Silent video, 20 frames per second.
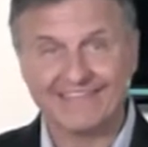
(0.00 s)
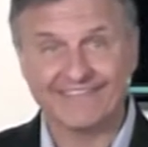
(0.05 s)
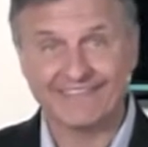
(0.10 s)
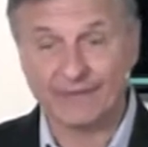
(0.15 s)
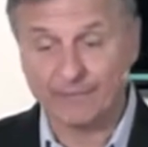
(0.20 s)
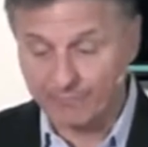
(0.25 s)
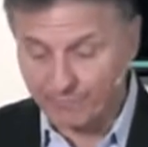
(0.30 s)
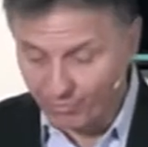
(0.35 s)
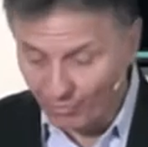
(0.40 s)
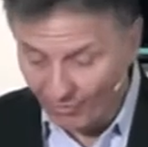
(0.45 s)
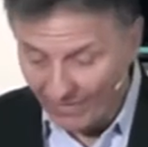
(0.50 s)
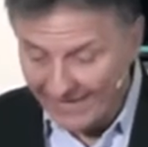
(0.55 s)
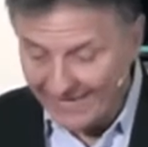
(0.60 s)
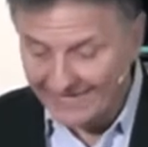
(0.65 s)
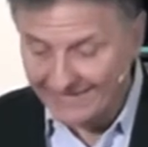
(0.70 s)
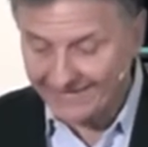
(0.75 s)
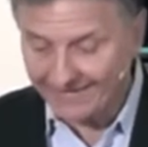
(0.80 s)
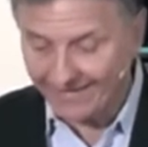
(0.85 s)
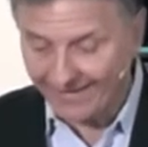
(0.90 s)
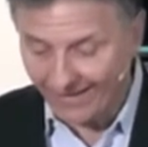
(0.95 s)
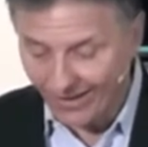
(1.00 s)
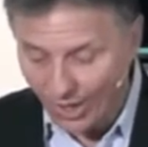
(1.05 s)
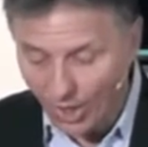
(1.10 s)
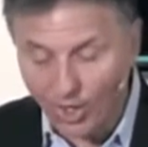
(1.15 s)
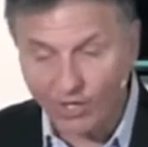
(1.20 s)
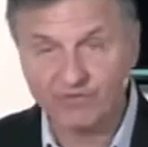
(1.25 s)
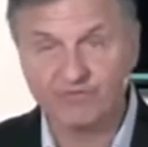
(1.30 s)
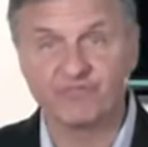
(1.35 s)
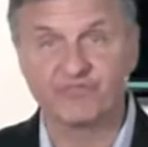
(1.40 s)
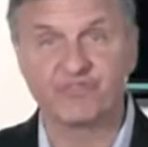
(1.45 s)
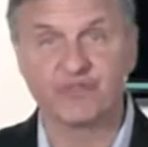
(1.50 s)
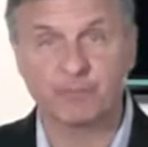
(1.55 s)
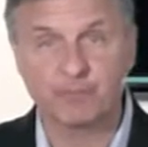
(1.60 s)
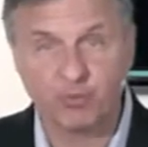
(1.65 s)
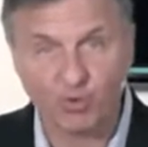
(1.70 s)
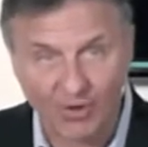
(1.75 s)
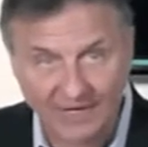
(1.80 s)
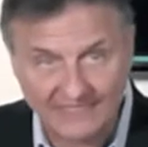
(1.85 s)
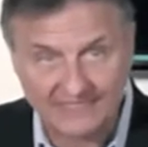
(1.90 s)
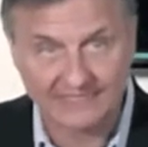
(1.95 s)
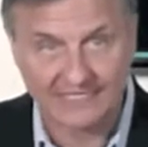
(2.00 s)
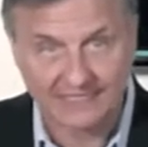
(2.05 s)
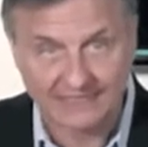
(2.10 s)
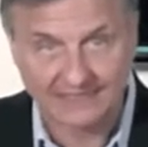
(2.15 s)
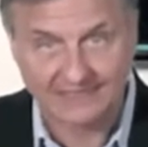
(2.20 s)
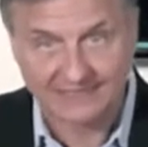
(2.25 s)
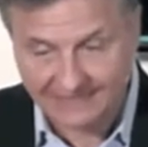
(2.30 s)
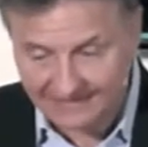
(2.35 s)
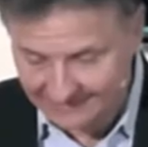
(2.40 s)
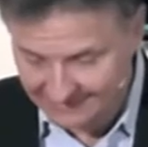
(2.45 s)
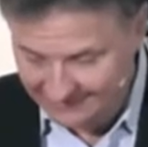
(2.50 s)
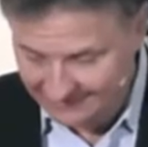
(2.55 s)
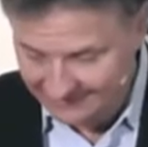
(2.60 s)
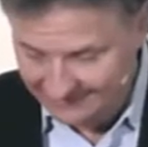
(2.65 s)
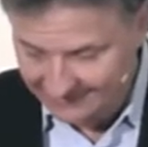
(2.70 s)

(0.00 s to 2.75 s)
the bread of the presence,